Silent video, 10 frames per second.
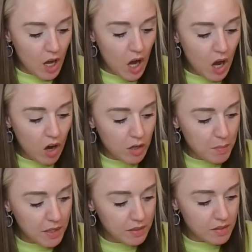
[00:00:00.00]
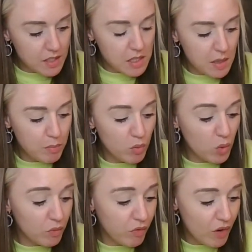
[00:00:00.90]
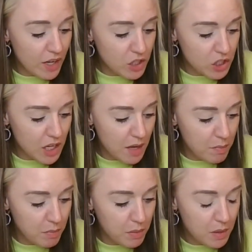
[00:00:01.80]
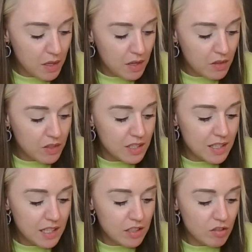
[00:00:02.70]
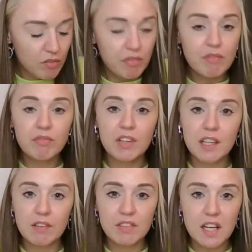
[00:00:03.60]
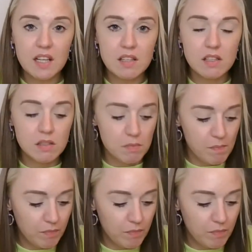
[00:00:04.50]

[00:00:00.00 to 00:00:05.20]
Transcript: arguments, a broken friendship, the need of forgiveness,